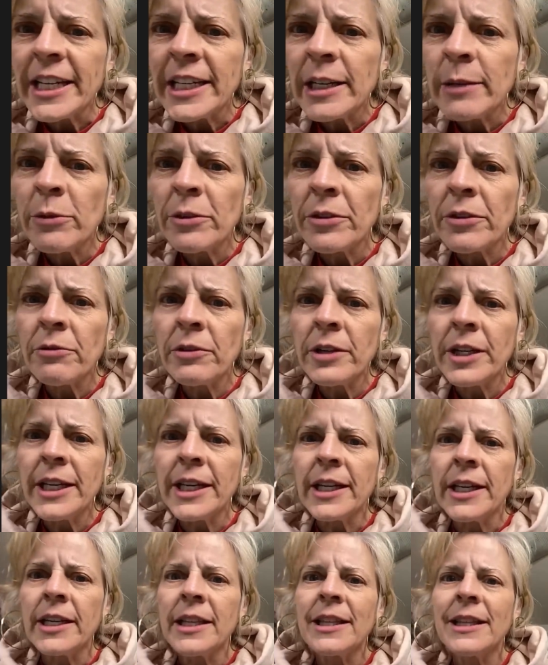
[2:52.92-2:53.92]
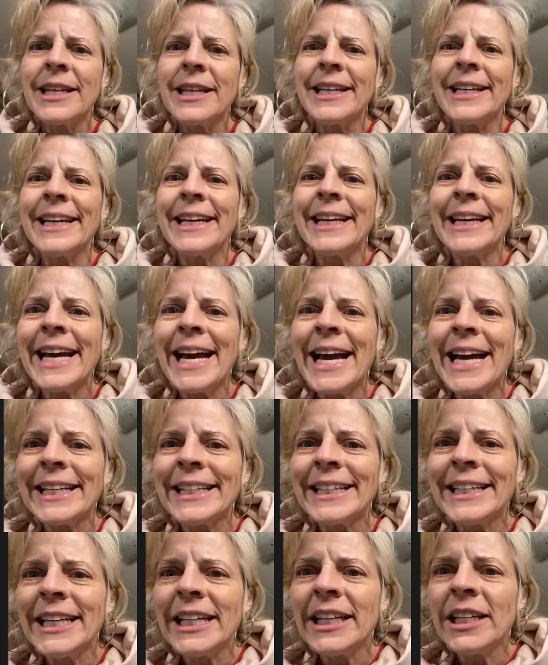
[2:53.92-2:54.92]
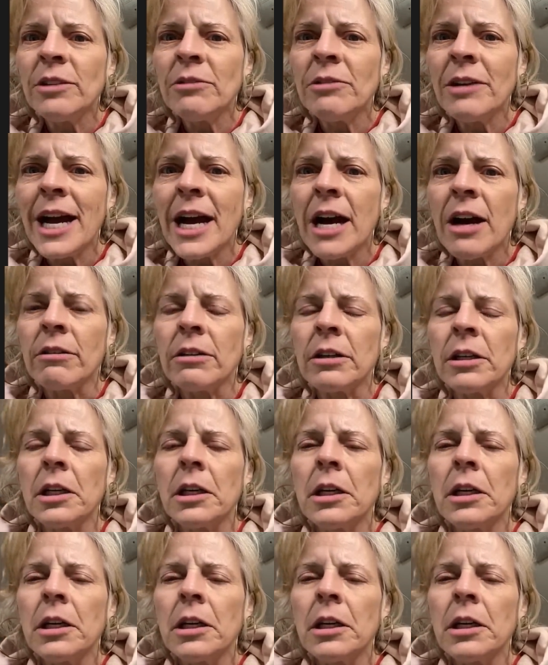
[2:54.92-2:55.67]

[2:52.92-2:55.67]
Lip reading: Number three, they cannot kick you out.